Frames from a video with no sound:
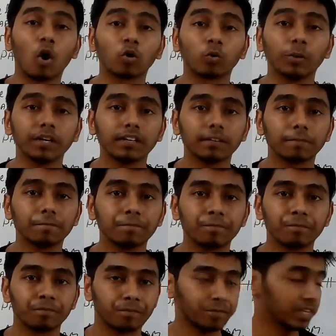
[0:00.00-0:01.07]
congruent.
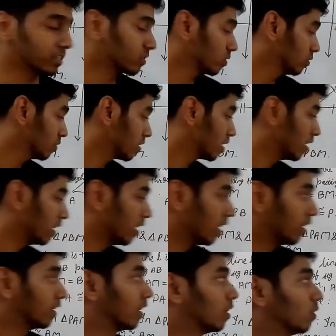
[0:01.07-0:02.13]
Yes or no?
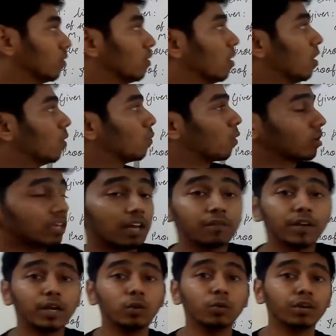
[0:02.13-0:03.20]
Now, what
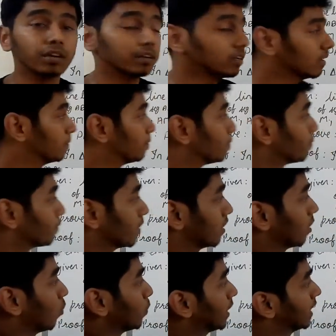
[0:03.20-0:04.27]
can we do here?
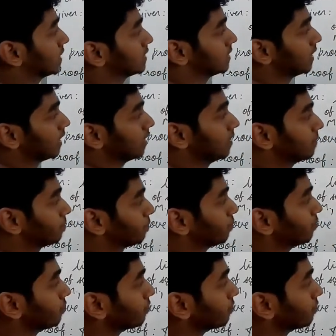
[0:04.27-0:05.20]
Now we can say,